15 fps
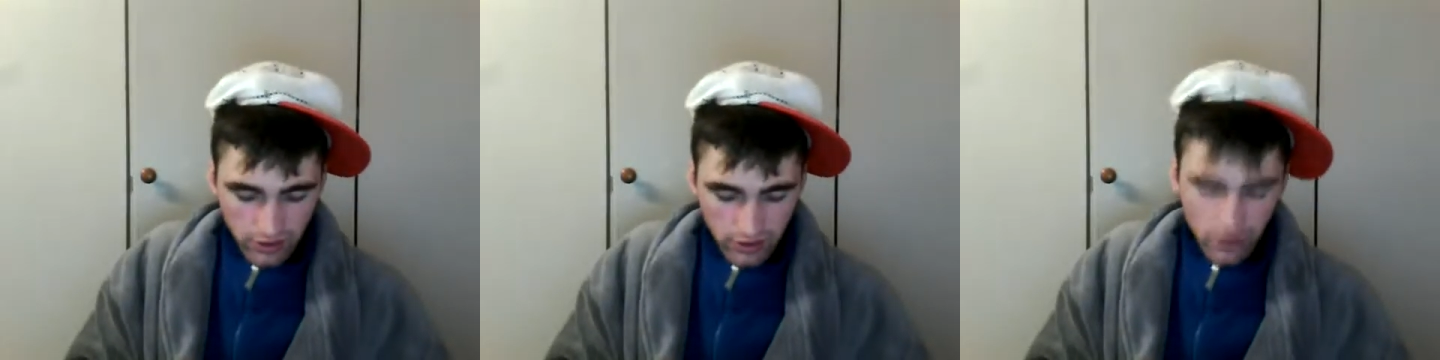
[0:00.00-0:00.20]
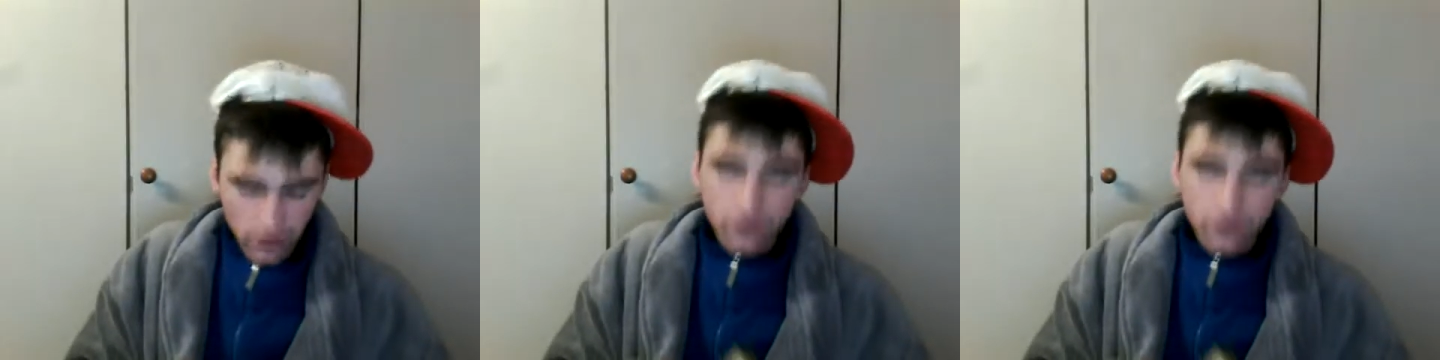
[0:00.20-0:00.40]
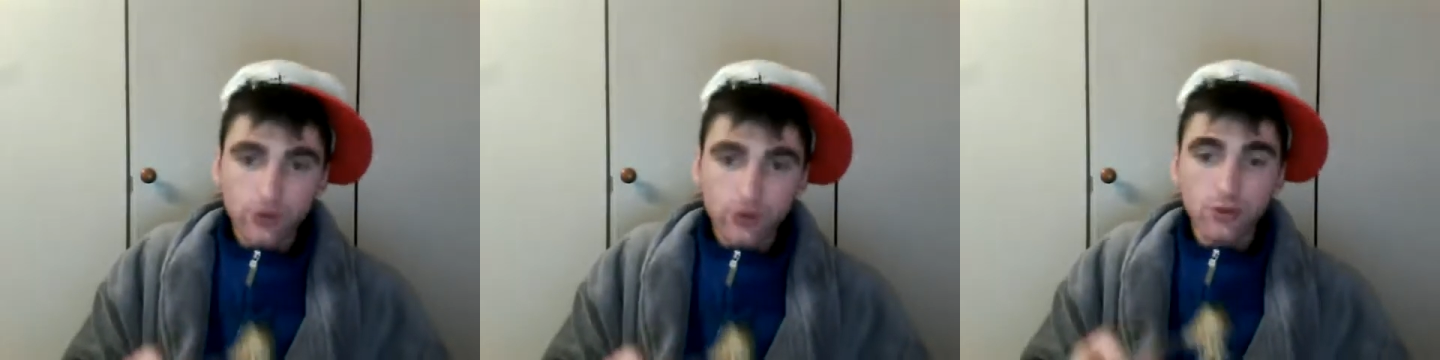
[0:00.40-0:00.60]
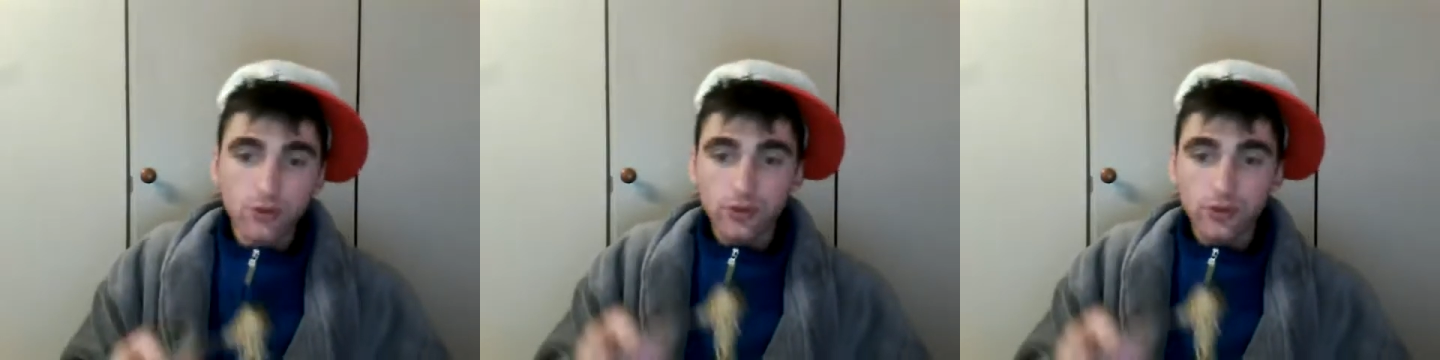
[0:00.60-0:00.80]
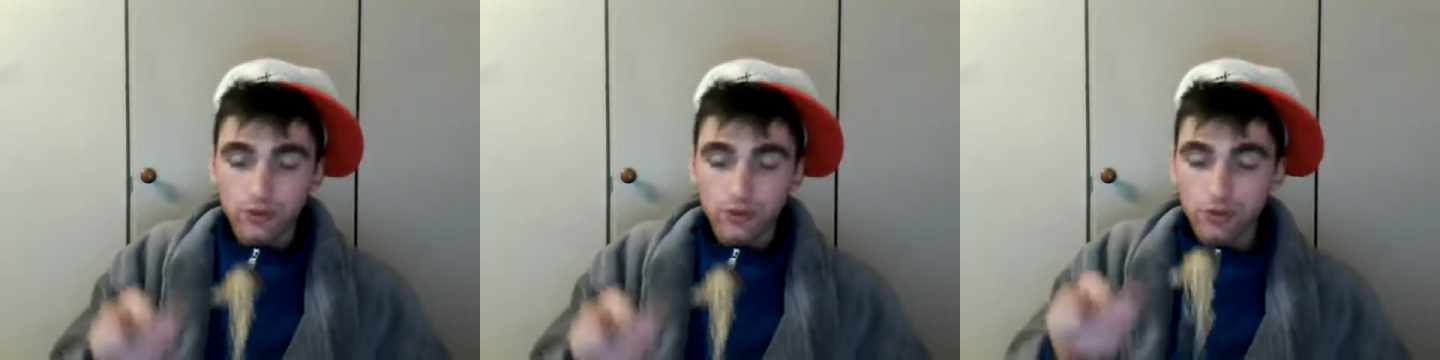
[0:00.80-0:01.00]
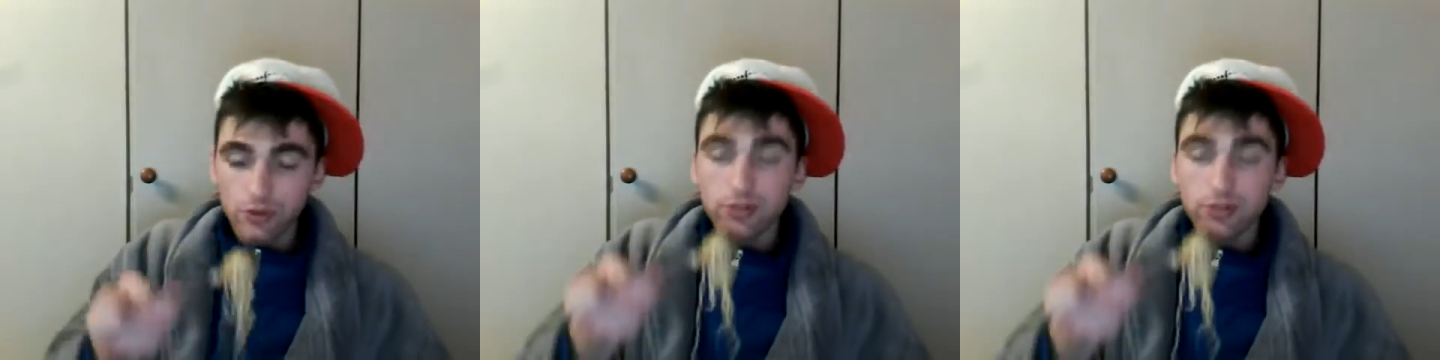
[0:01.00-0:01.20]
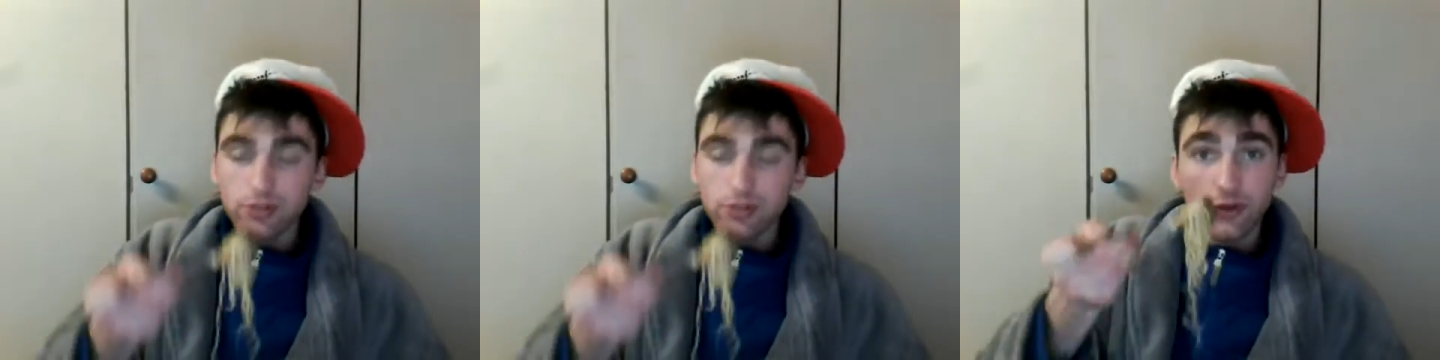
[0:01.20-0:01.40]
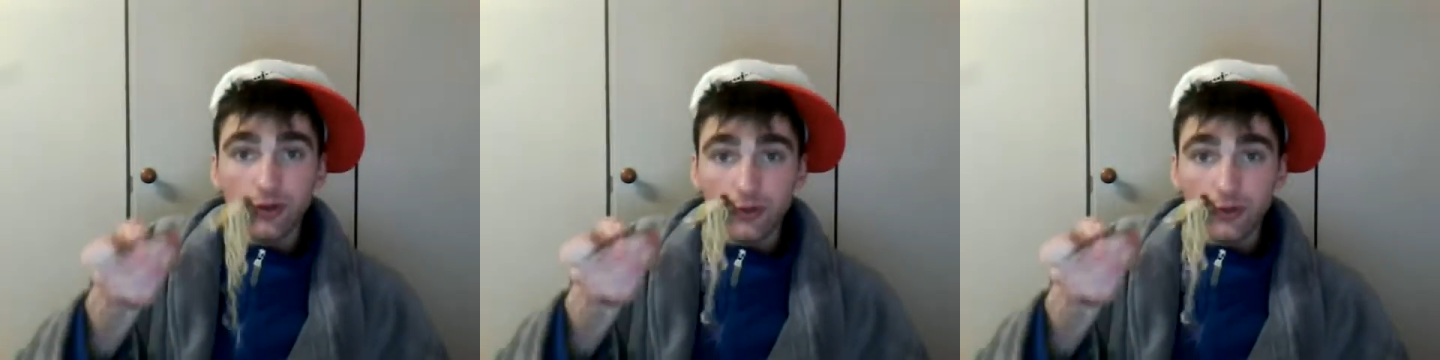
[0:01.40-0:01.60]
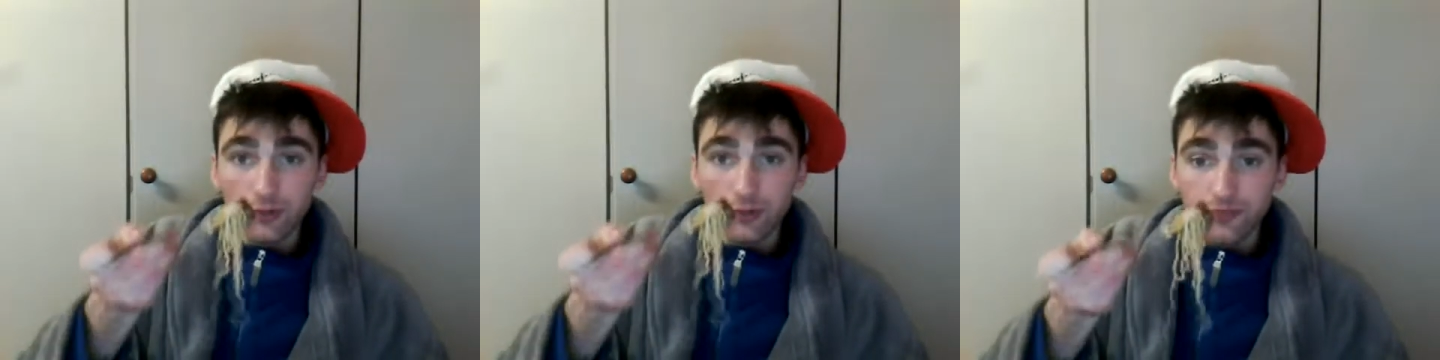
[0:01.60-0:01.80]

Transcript: tofu if you're into tofu,